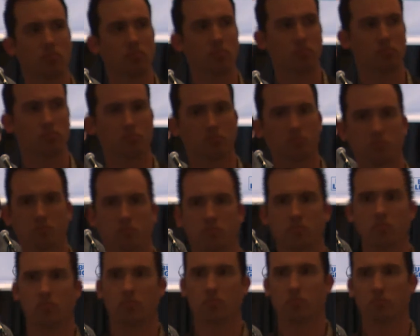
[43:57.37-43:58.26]
small
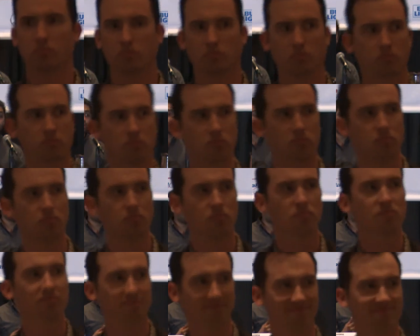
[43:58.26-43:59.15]
carriers,
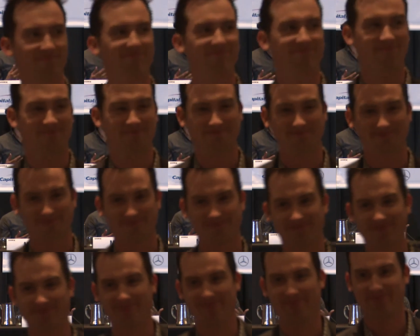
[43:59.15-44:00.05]
giving them
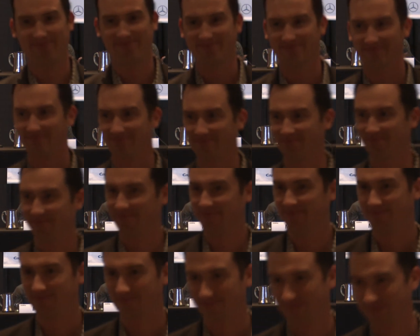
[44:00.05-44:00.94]
the same
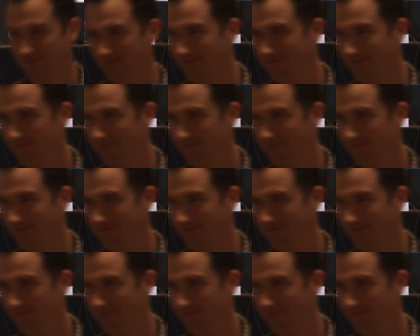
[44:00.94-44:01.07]
tools